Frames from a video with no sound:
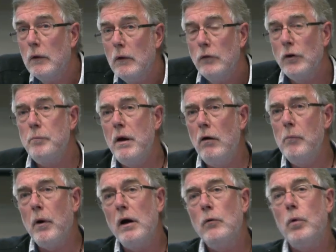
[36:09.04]
So bear
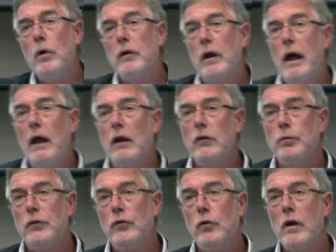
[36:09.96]
in mind what Alex
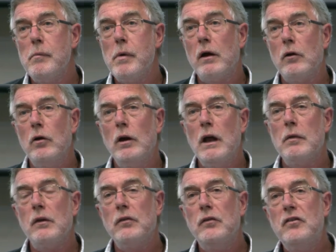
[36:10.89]
was talking about earlier,
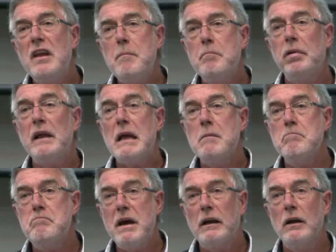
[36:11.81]
this deeply
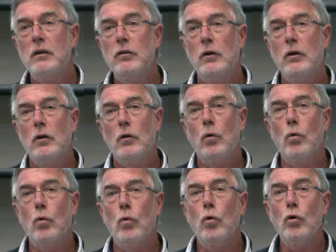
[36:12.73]
embedded
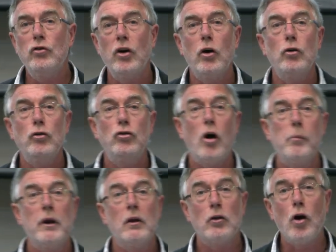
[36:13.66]

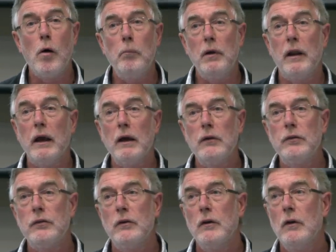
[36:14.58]
auto-dominant
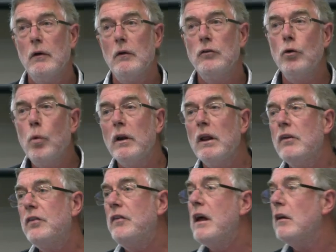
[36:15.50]
complex. To what
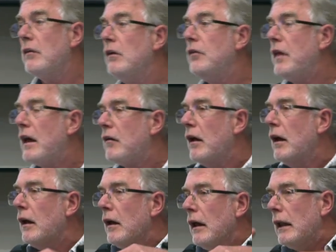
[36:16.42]
extent is that
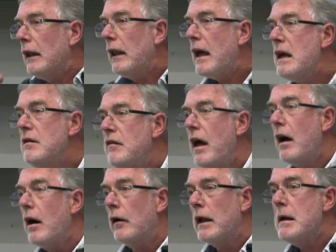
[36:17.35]
laid
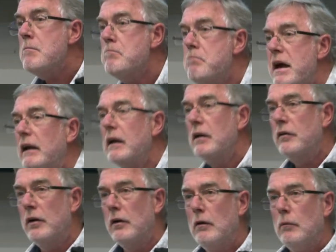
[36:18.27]
down,
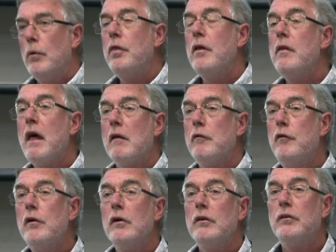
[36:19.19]
embedded within that
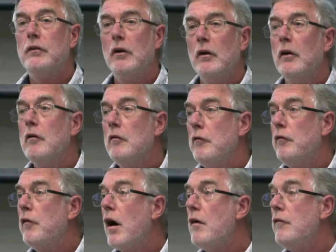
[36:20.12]
first
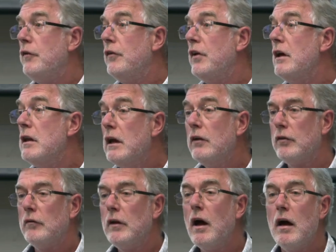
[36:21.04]
5 to 10 years
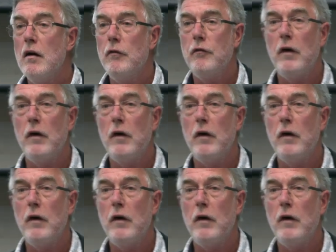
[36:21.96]
of life